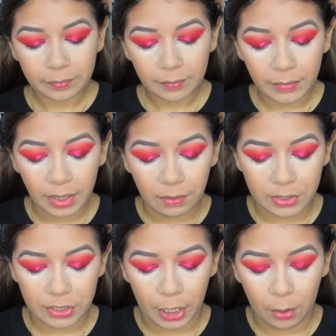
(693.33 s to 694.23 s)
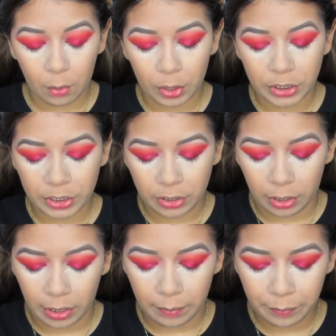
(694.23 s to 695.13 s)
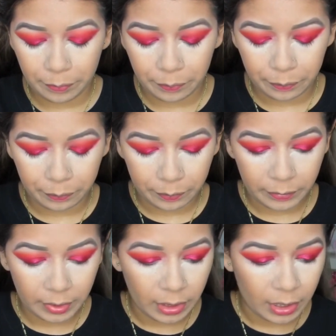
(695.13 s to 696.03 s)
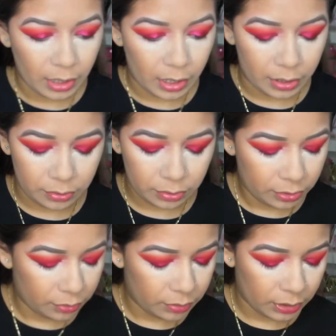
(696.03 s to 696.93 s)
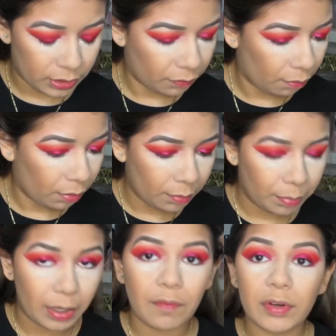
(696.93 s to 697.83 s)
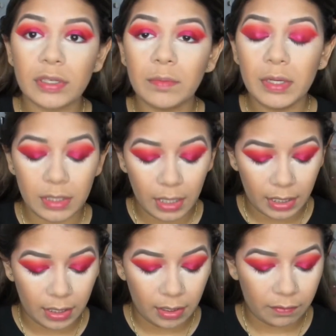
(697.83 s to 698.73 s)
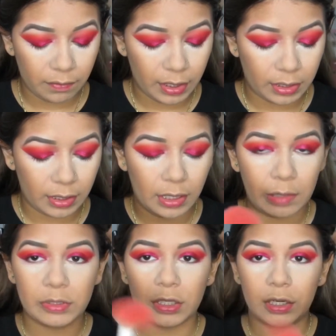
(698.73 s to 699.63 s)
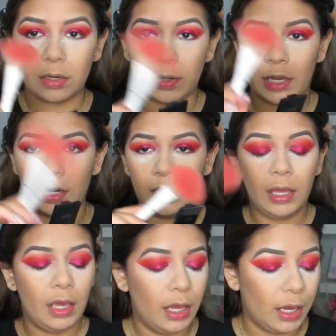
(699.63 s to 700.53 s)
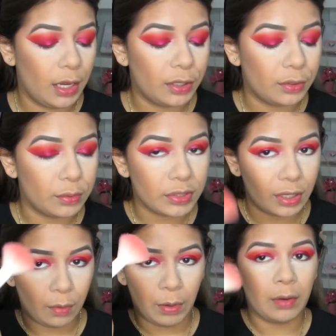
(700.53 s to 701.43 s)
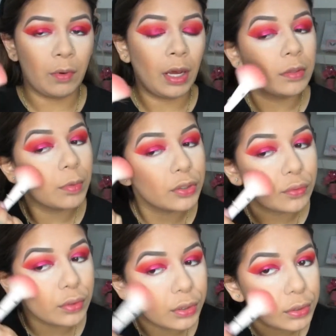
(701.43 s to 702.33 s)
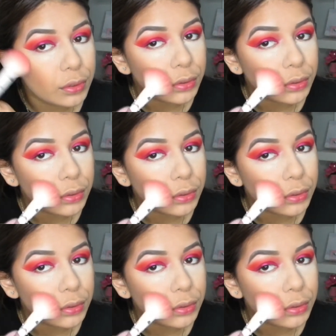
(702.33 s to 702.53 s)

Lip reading: in the shade Orchard Charm. I usually use a different one, but for some reason I cannot find it. And I'm just going to go ahead and use a Wet n Wild brush for this.